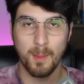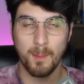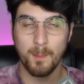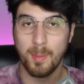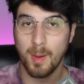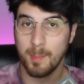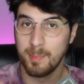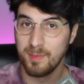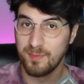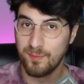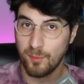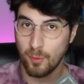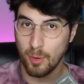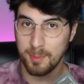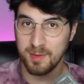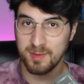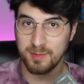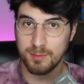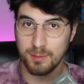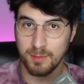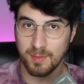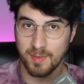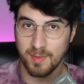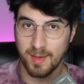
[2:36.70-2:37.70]
But before we
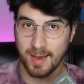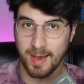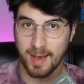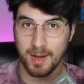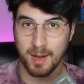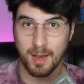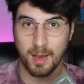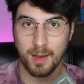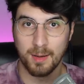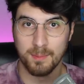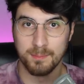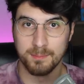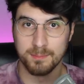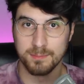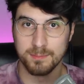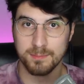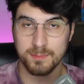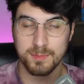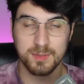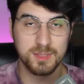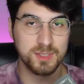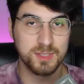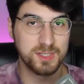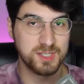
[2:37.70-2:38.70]
do that,
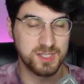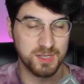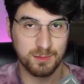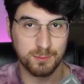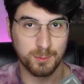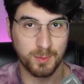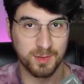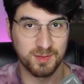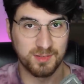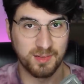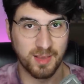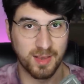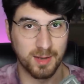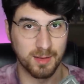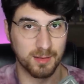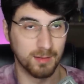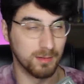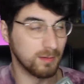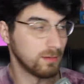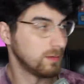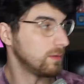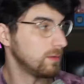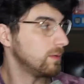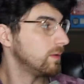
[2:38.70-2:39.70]
just one
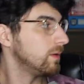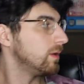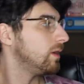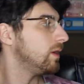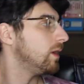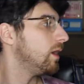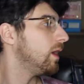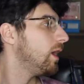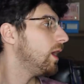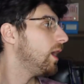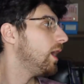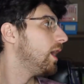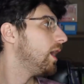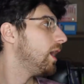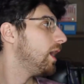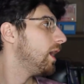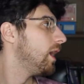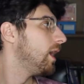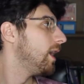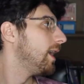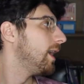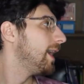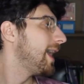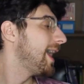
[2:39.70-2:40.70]
second.
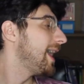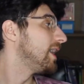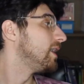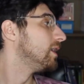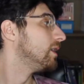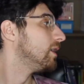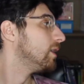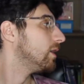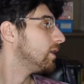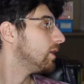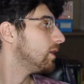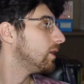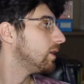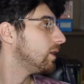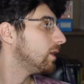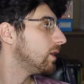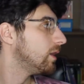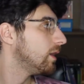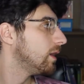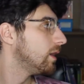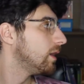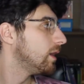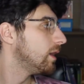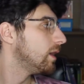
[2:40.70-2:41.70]
Hey,
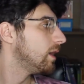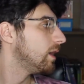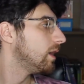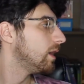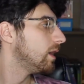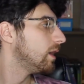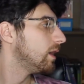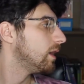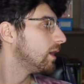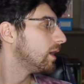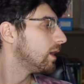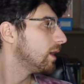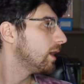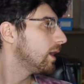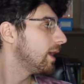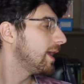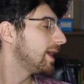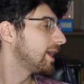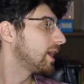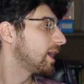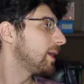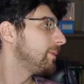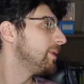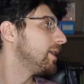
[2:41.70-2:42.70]

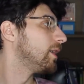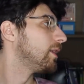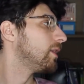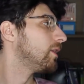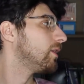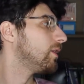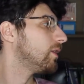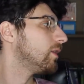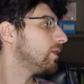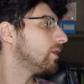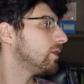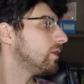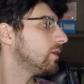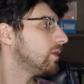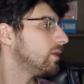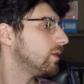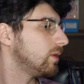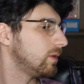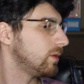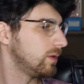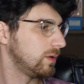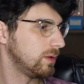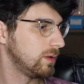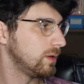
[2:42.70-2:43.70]
come here.
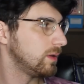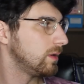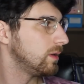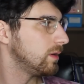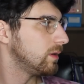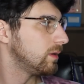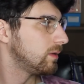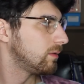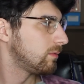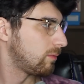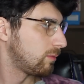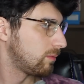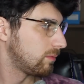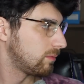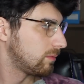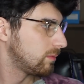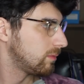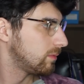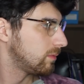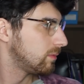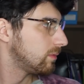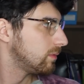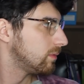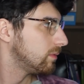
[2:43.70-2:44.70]
No,
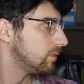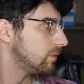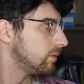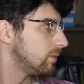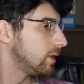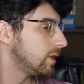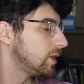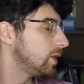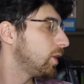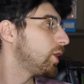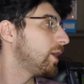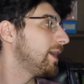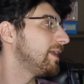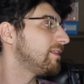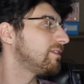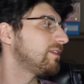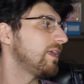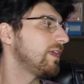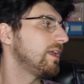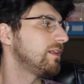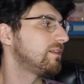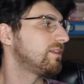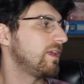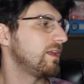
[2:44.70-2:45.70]

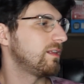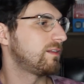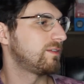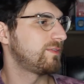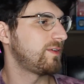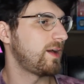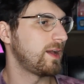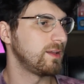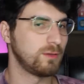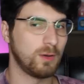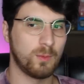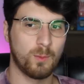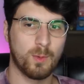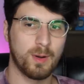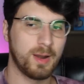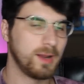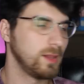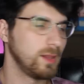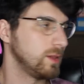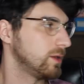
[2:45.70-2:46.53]
it's fine. Don't worry.